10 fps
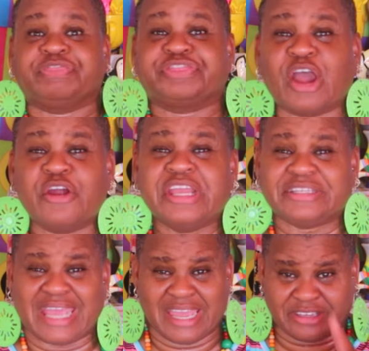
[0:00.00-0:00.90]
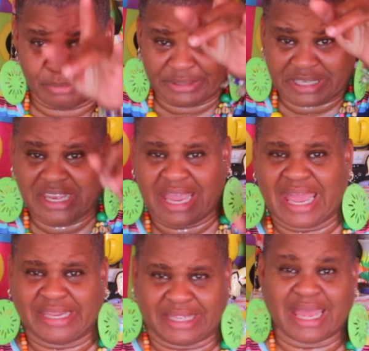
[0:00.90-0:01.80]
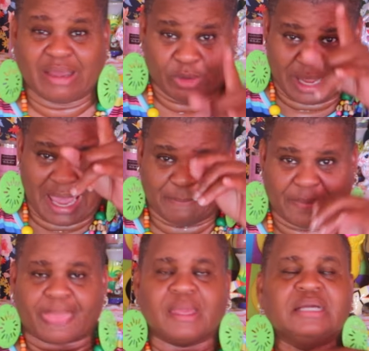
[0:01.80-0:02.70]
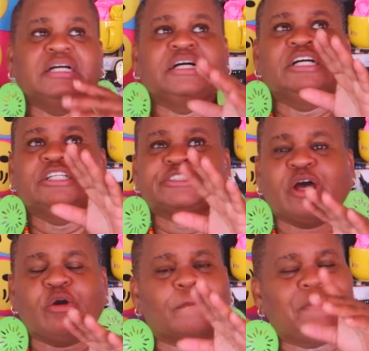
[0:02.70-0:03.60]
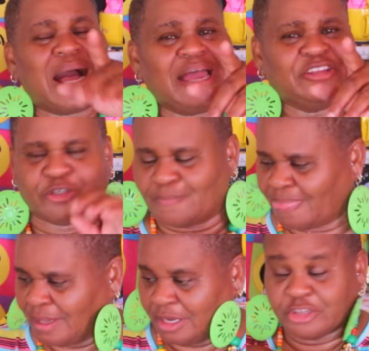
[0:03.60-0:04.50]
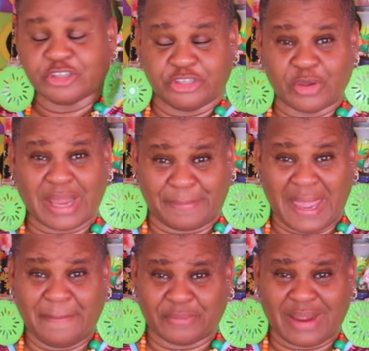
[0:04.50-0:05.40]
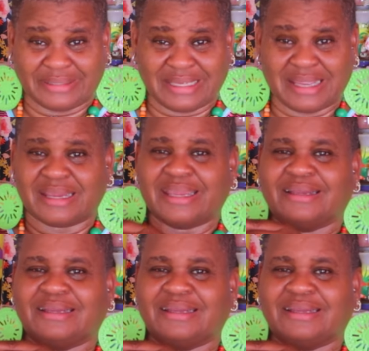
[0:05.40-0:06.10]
30 days. And I'm going to tell you what happened. So, mind you, you know that paper right there?